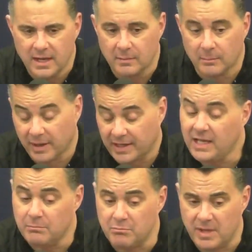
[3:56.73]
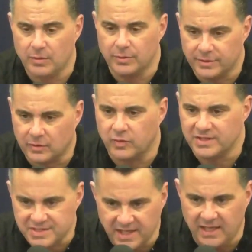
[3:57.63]
But he mirrored
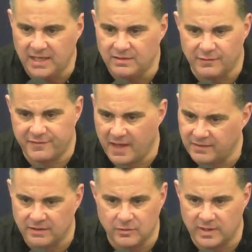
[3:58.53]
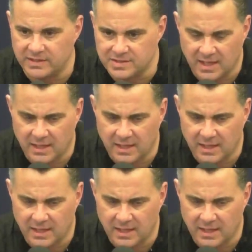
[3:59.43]
Quincy. He defended Quincy.